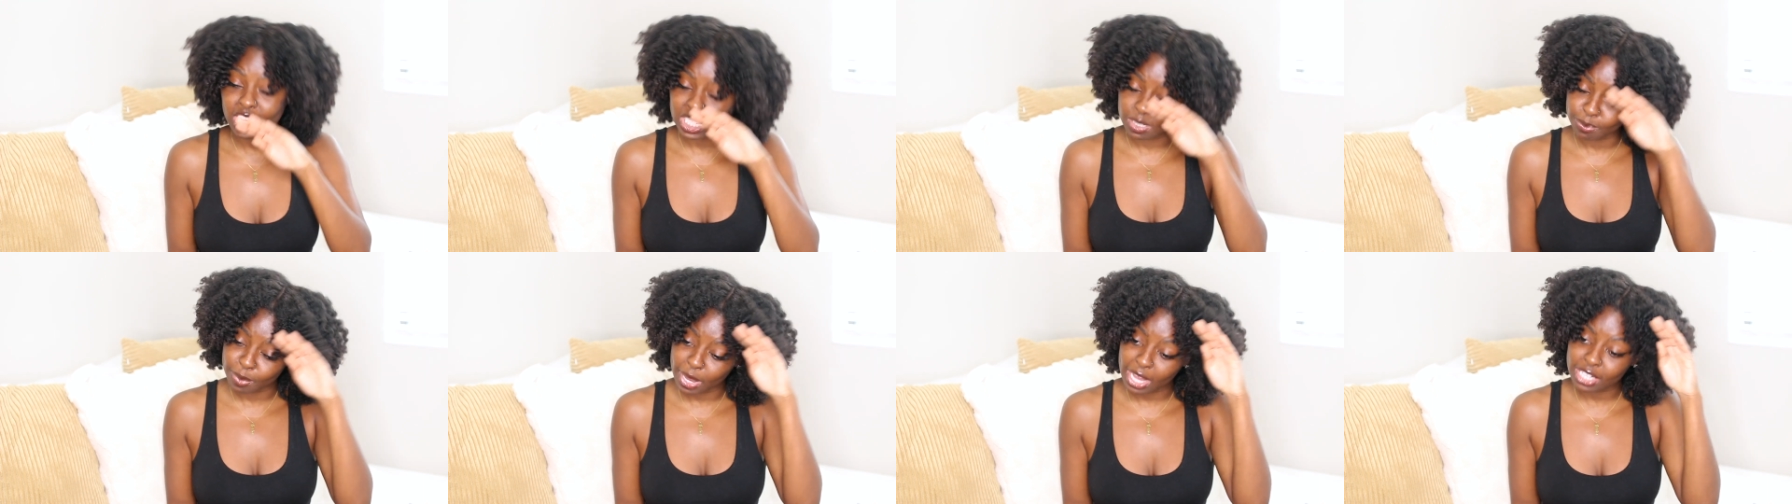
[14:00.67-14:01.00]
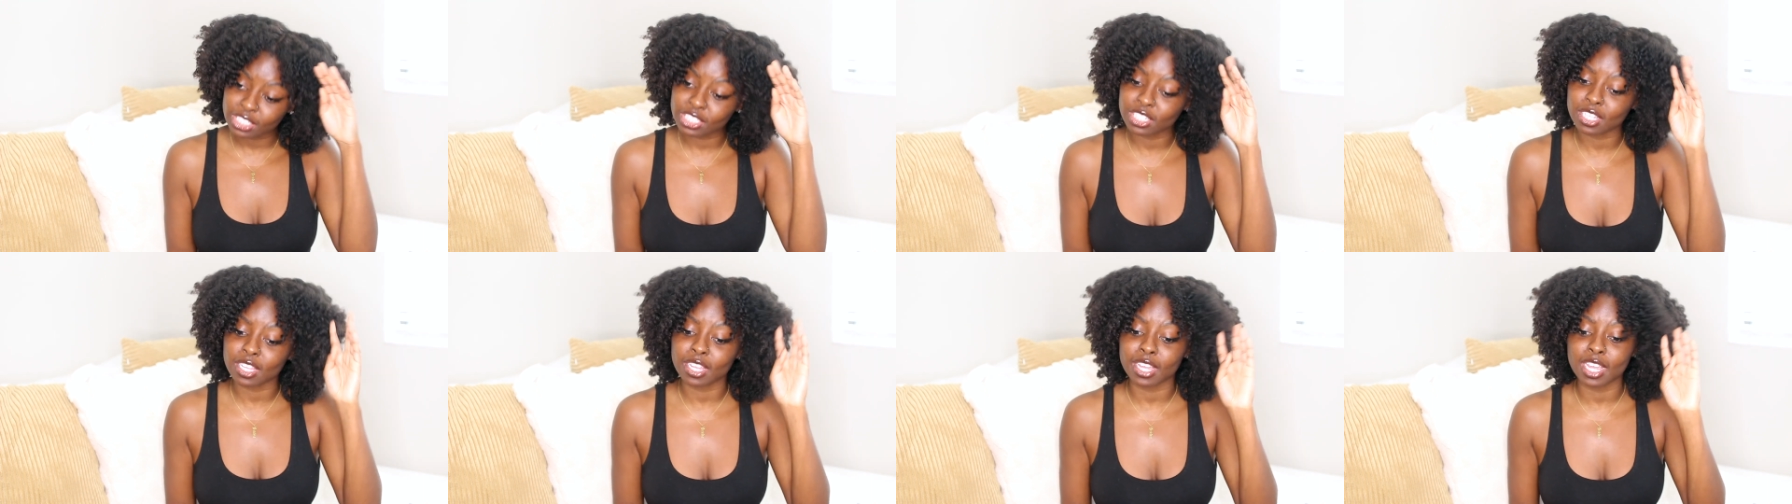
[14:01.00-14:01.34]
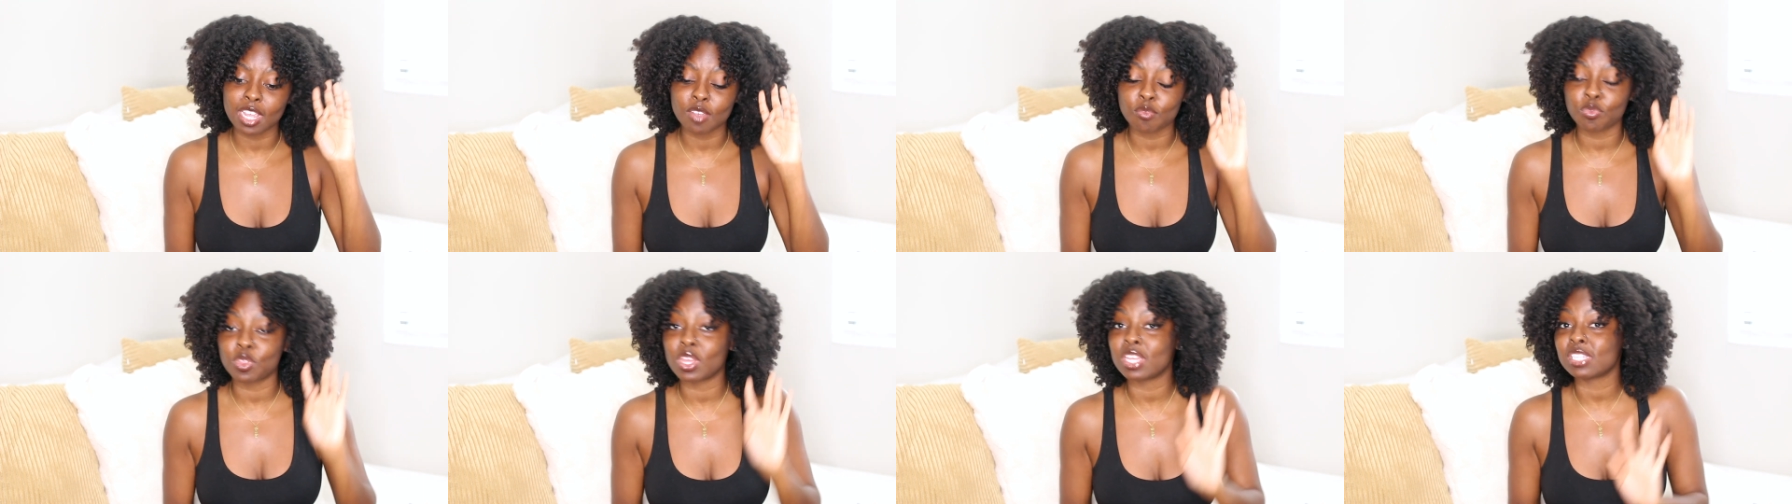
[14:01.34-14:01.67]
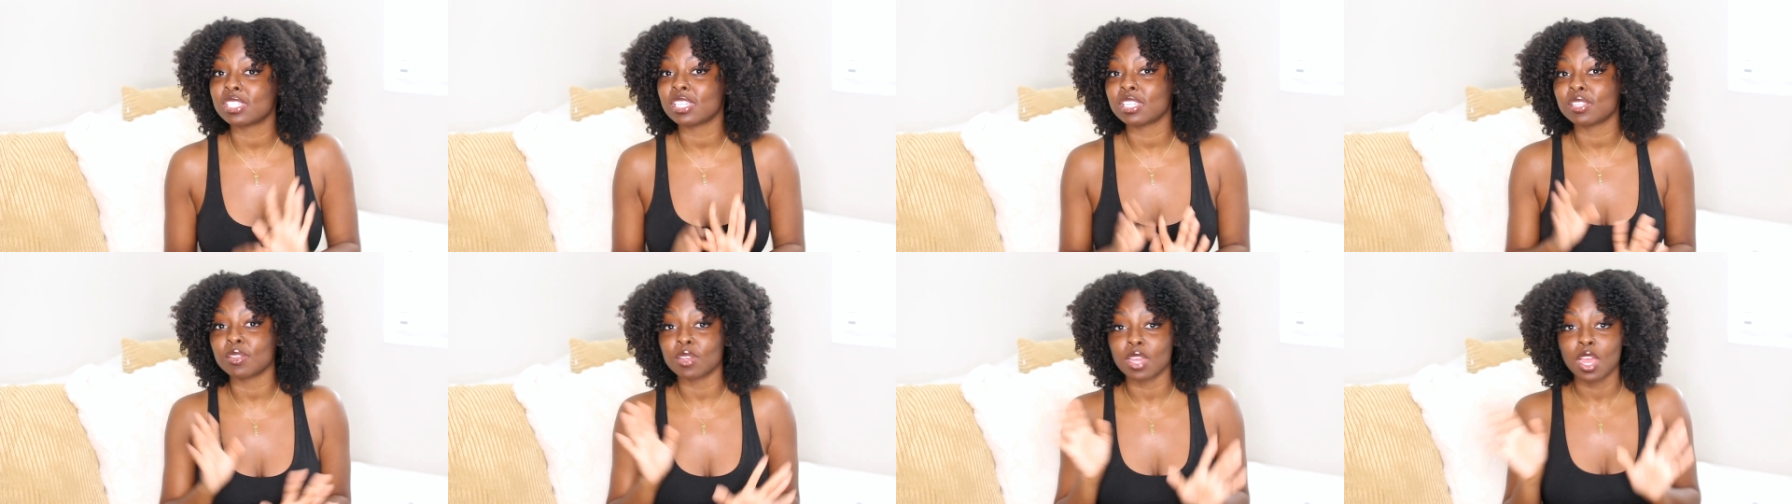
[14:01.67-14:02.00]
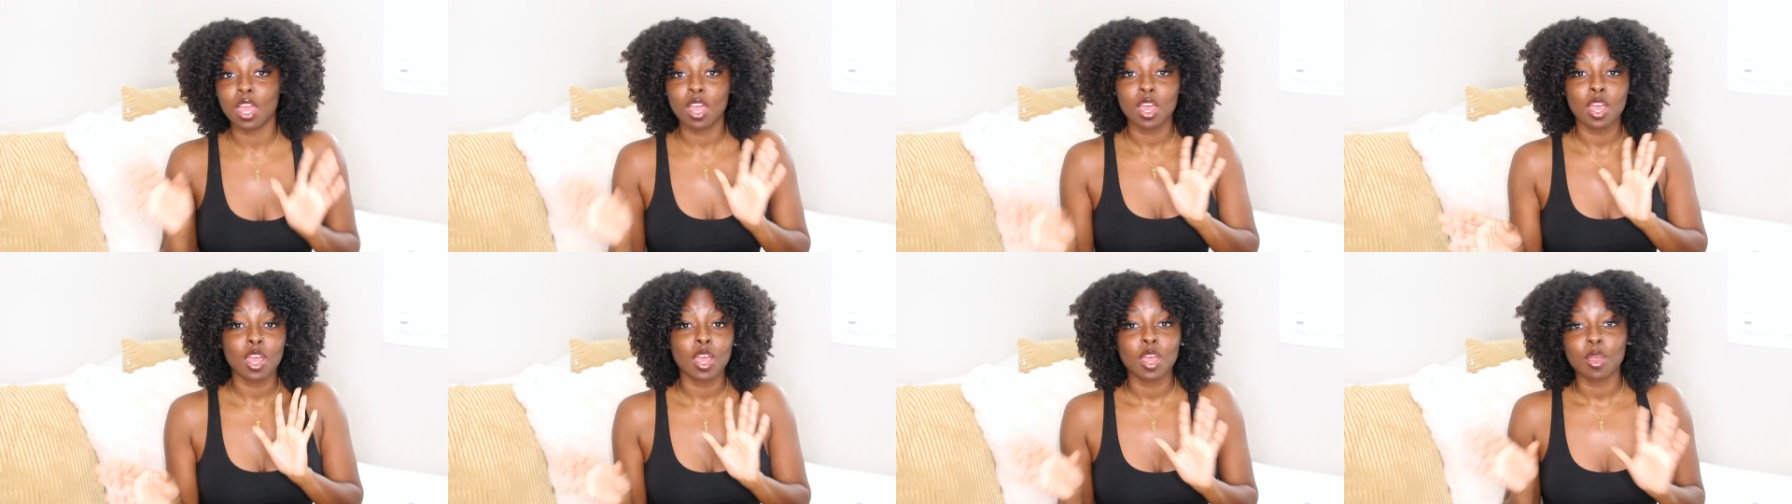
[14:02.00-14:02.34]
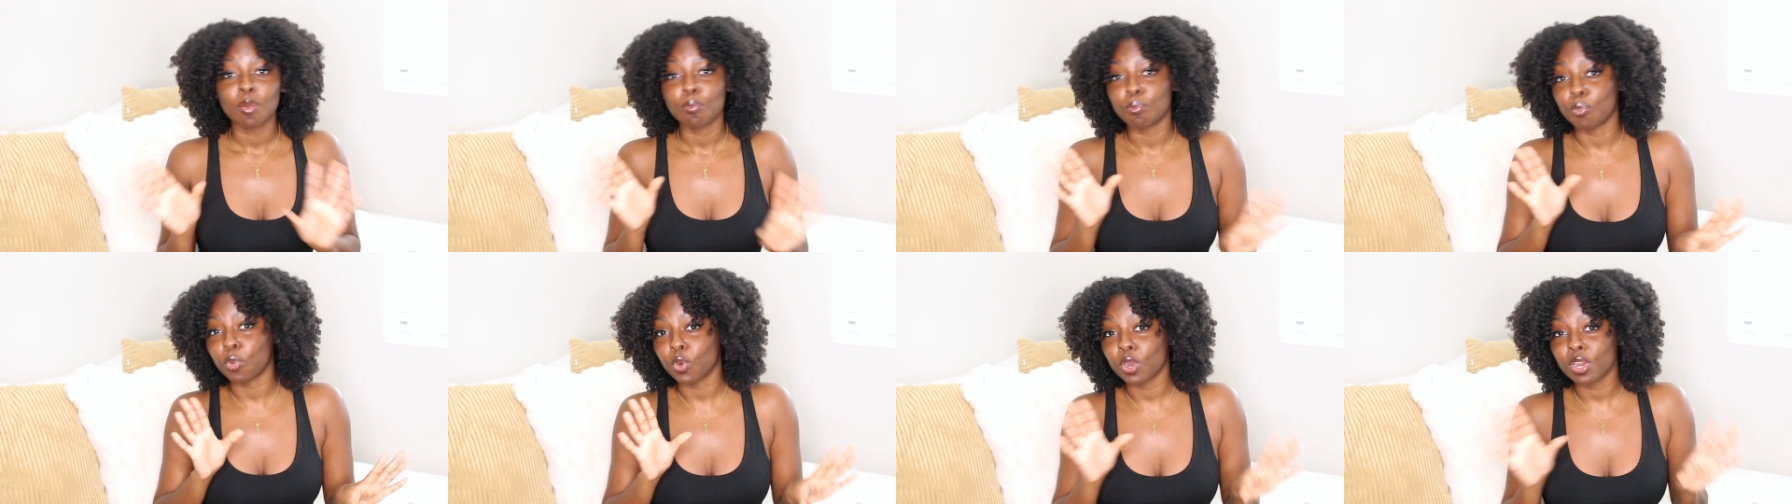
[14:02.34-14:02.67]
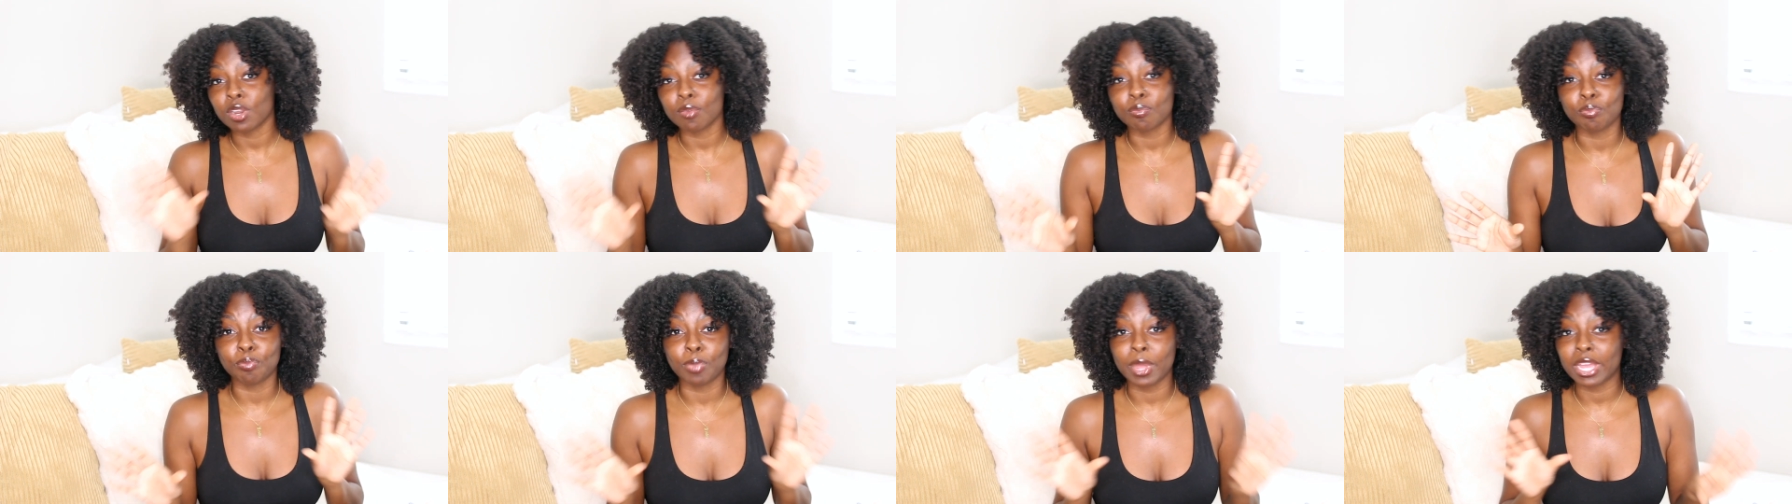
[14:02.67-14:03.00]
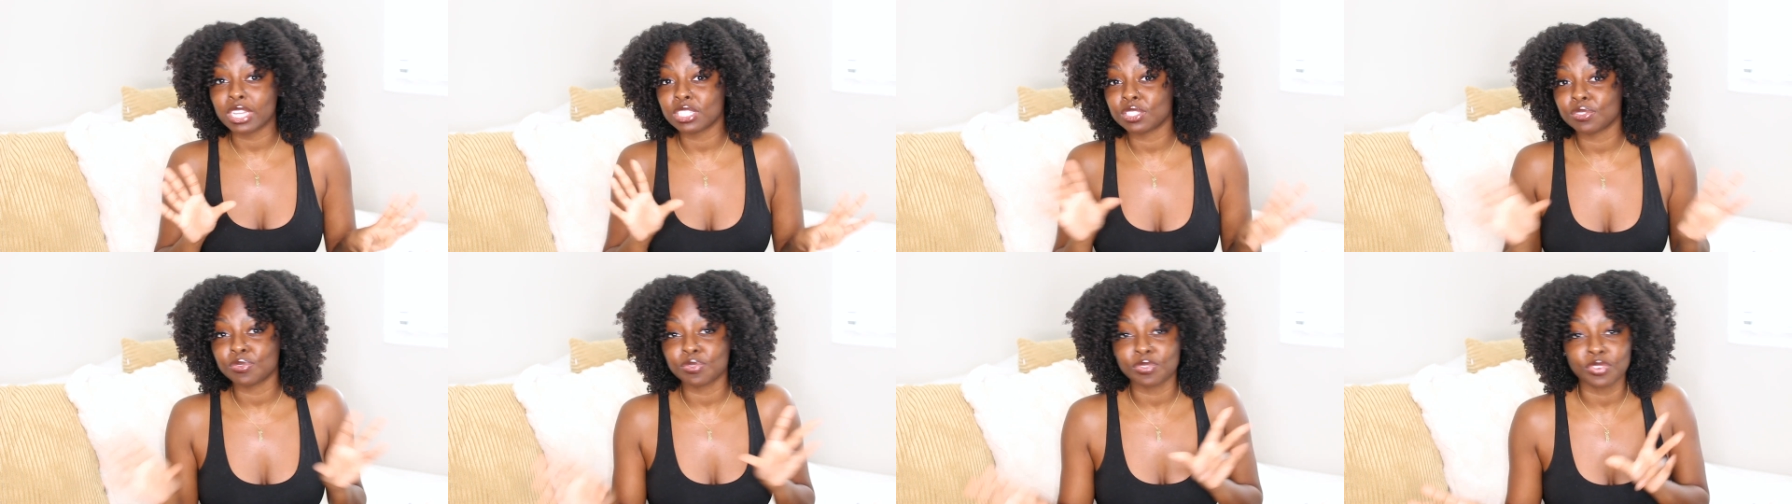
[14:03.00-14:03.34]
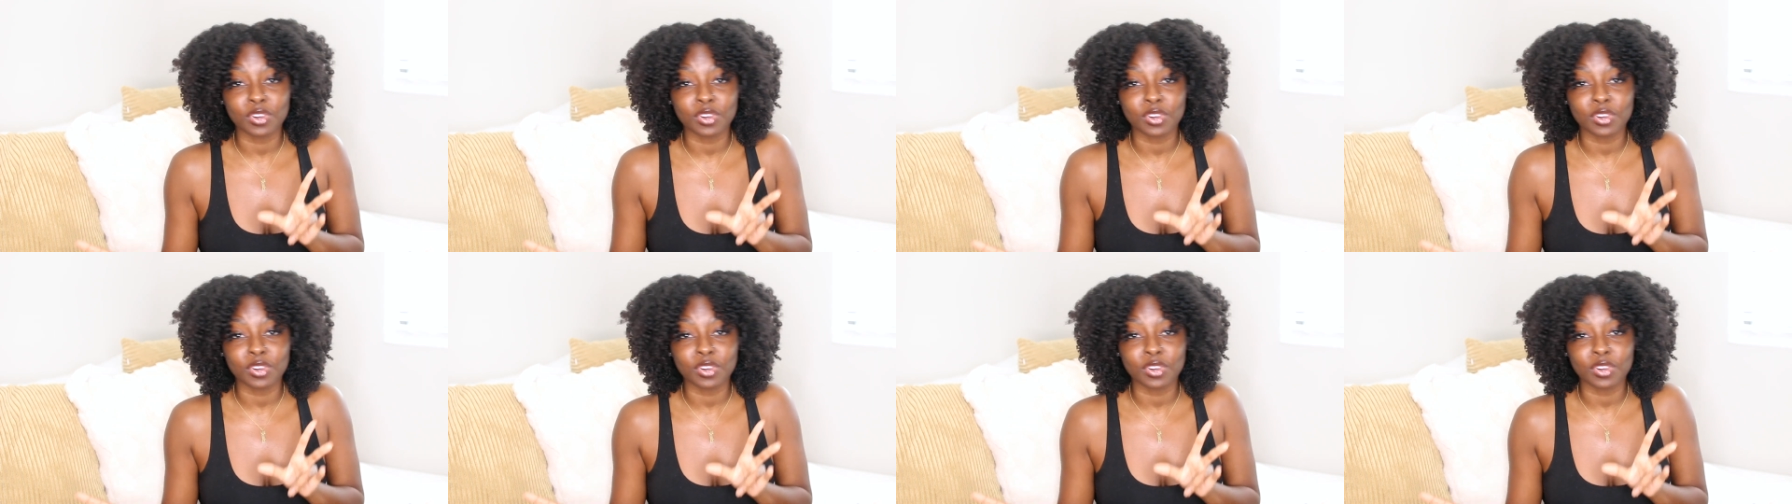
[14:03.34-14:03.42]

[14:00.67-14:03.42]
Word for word: Especially if this or best